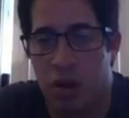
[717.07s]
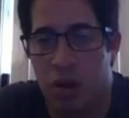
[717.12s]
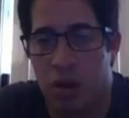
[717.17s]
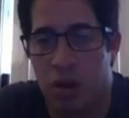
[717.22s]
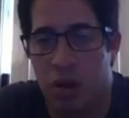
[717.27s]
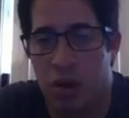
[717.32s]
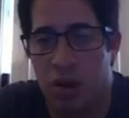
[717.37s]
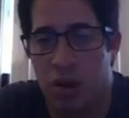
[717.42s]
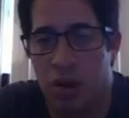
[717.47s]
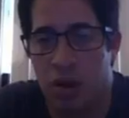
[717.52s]

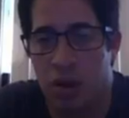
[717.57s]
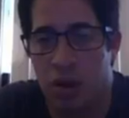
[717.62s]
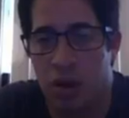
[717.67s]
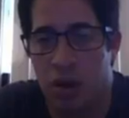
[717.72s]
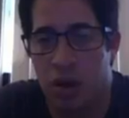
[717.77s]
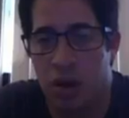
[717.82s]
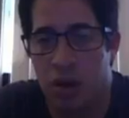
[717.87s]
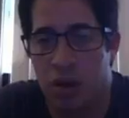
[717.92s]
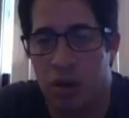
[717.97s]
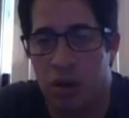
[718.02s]
on the
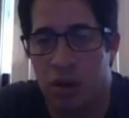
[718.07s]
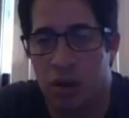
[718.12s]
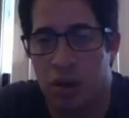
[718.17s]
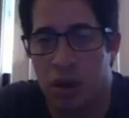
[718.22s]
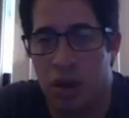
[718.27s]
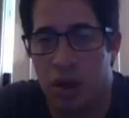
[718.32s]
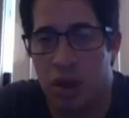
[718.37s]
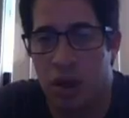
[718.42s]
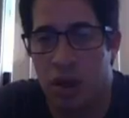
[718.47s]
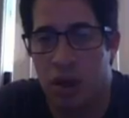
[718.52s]
cart,
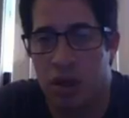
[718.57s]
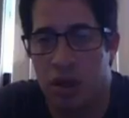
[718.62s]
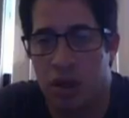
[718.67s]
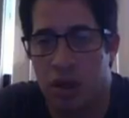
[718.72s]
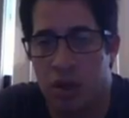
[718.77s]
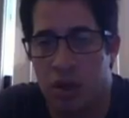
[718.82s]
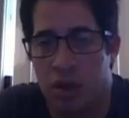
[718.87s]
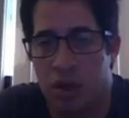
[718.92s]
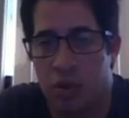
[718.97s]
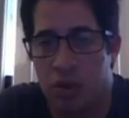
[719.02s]
and that's
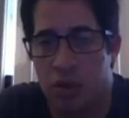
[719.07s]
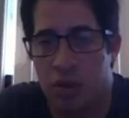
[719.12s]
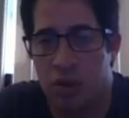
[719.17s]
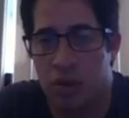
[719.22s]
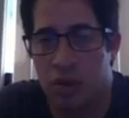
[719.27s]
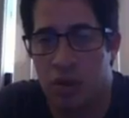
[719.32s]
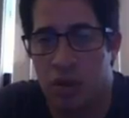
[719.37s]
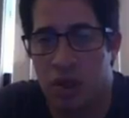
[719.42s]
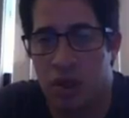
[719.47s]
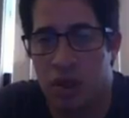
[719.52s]
equal to
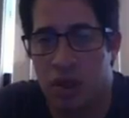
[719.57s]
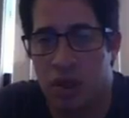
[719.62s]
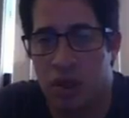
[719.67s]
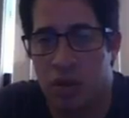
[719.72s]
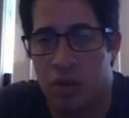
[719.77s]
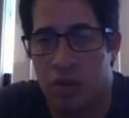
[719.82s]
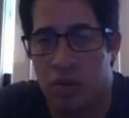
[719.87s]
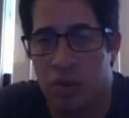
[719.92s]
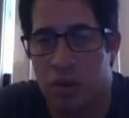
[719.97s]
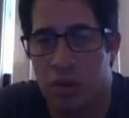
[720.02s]
6
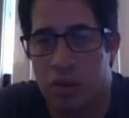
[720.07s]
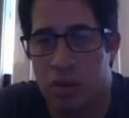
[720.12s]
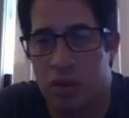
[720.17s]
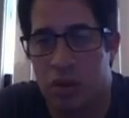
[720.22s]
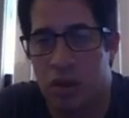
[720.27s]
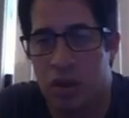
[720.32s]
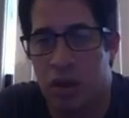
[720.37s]
newtons.